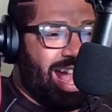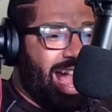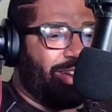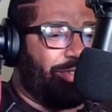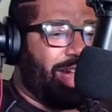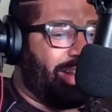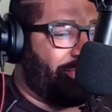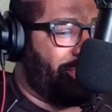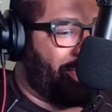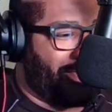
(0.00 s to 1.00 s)
I
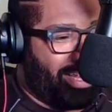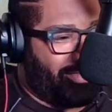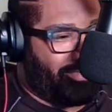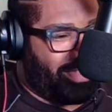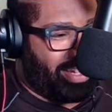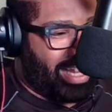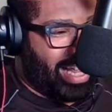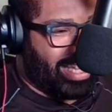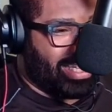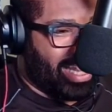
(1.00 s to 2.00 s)
don't know if
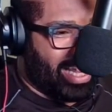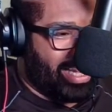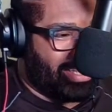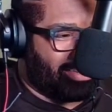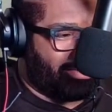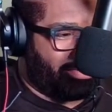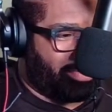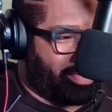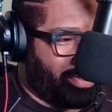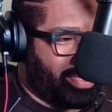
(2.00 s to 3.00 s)
last night's
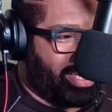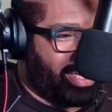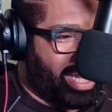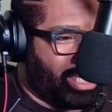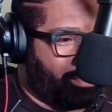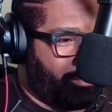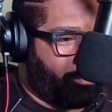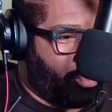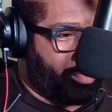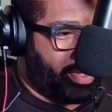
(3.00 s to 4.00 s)
or Thursday night's
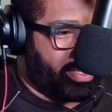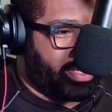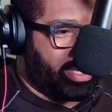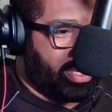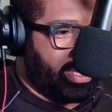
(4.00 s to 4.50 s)
performance